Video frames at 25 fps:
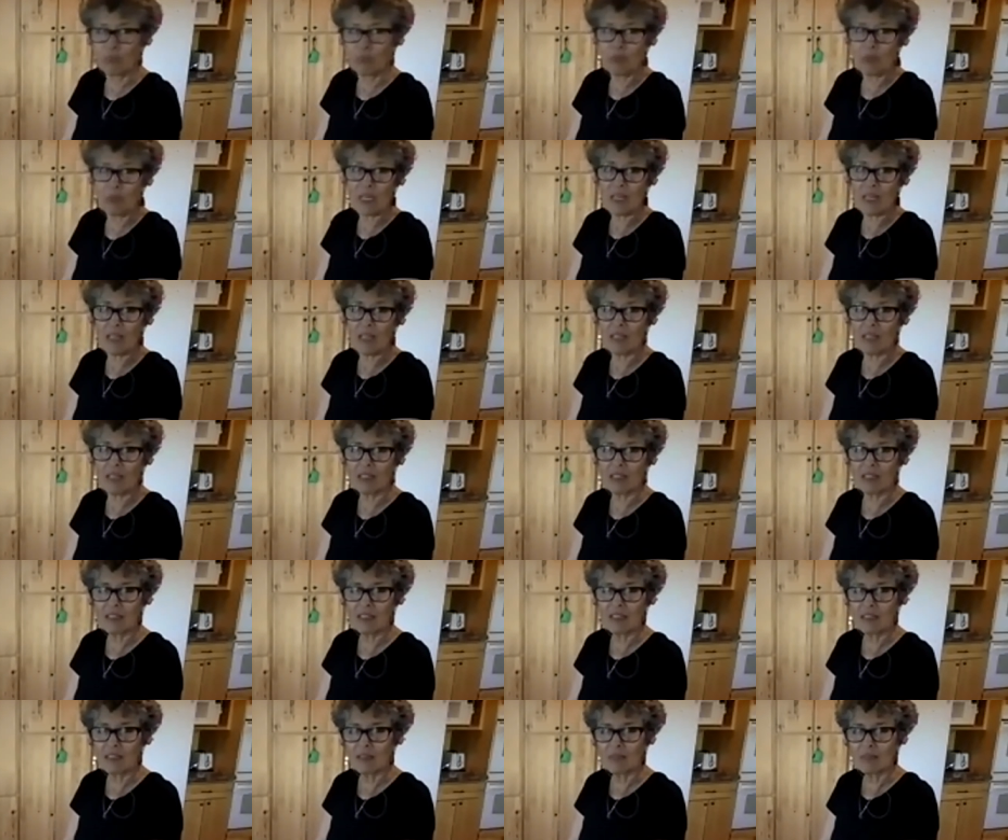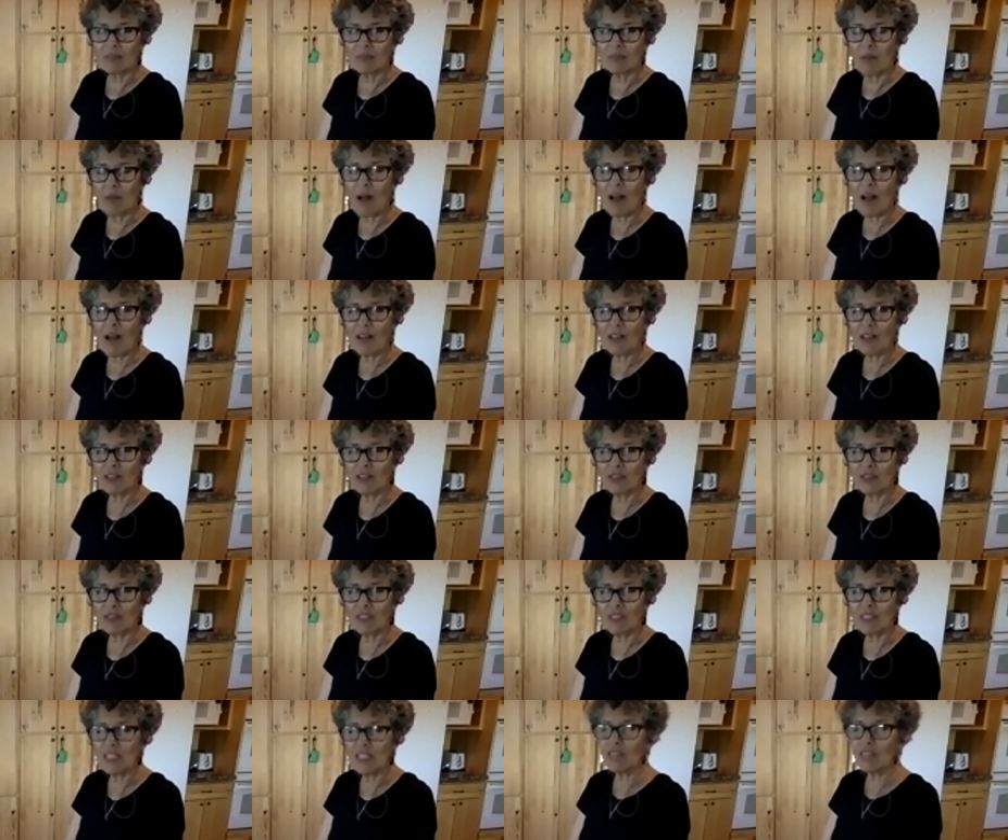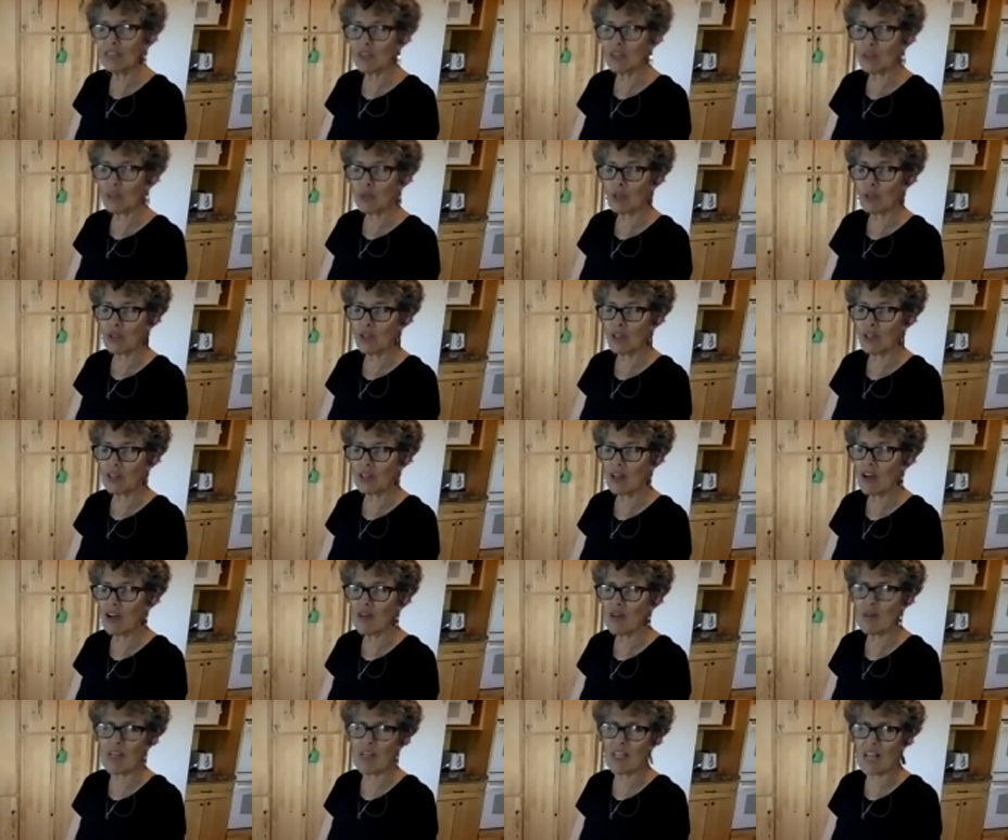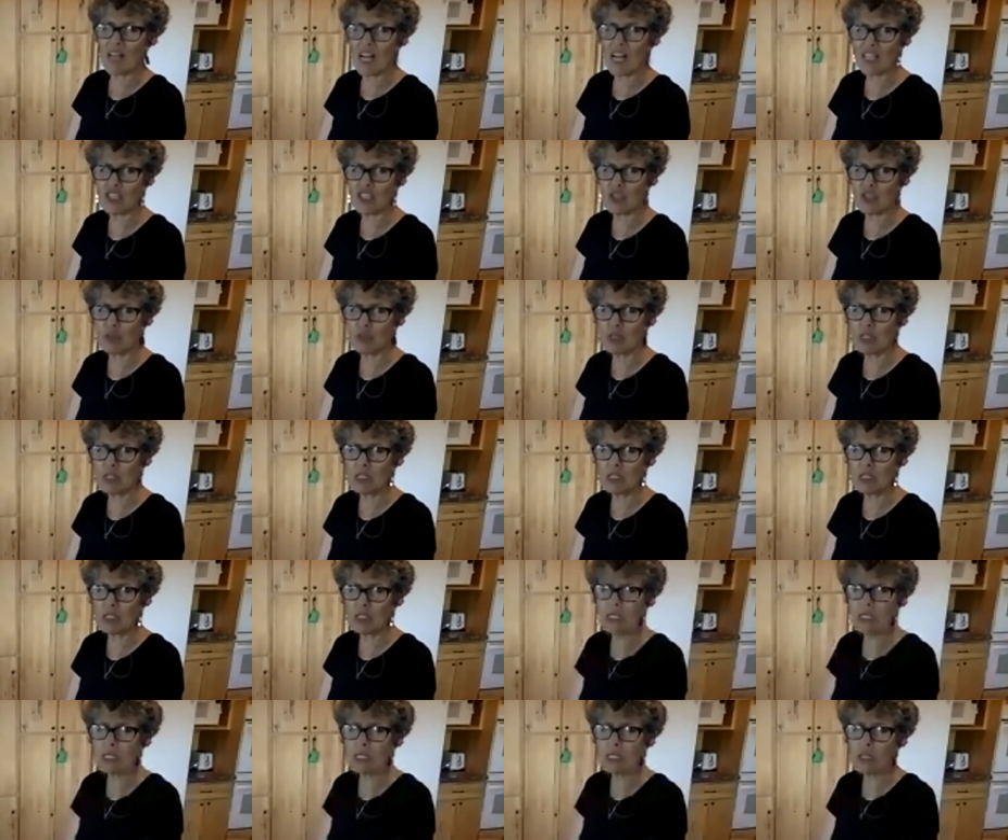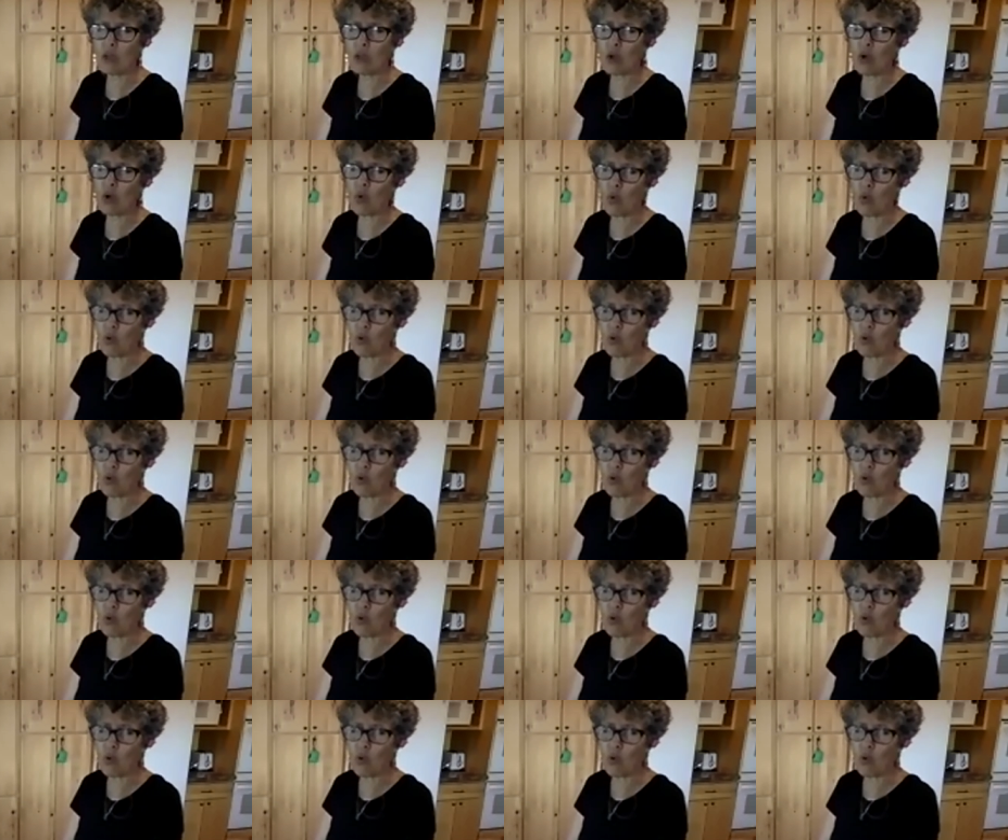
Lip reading: big pile of leaves, I would have thought, oh my gosh, I'm going to need a quart